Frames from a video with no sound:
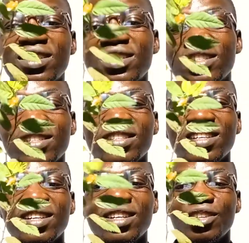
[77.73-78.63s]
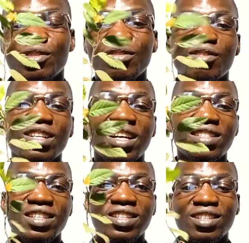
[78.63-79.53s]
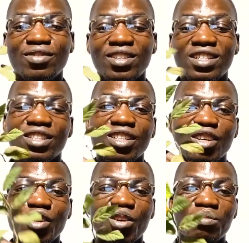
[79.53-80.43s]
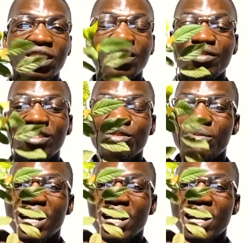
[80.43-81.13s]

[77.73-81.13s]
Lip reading: this thing, you know that it's very common. Even you may